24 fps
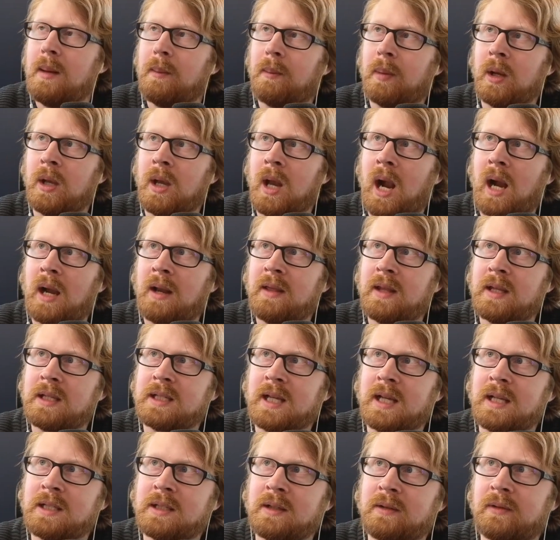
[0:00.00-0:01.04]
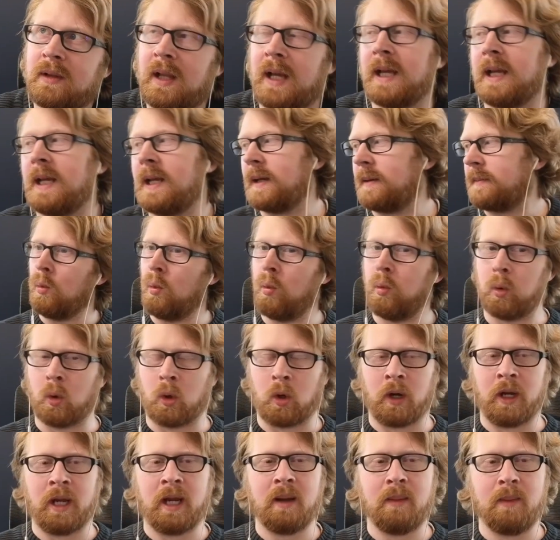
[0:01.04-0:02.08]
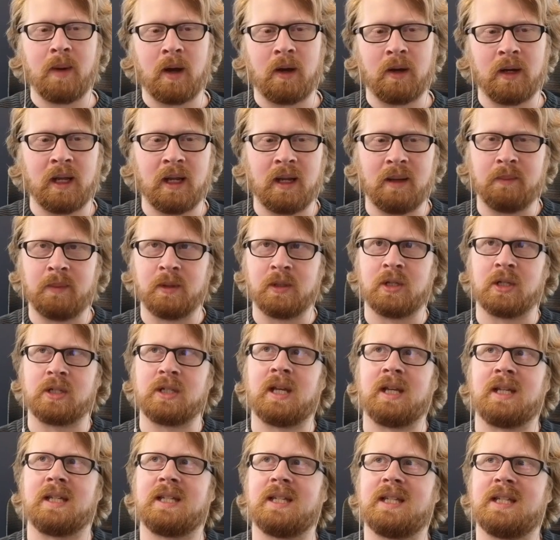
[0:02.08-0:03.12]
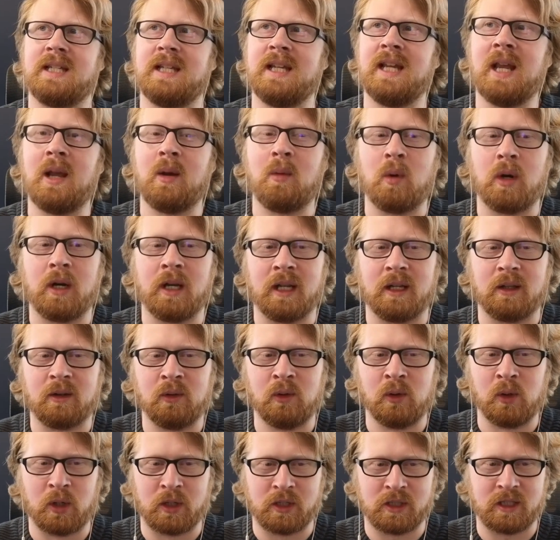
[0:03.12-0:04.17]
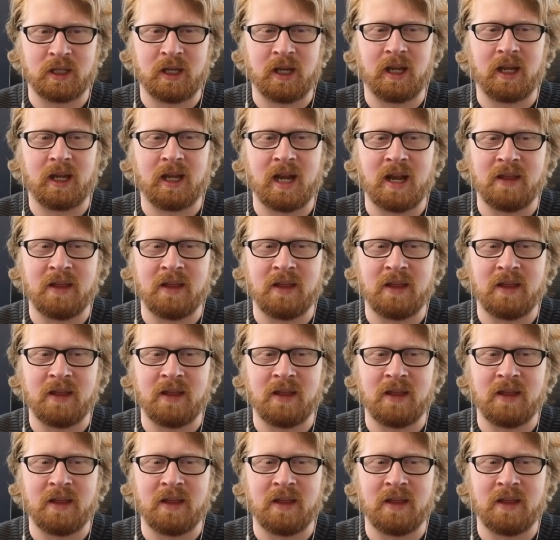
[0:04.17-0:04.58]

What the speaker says: but not in the sense of like worrying about it, but just like seeing what it looks like.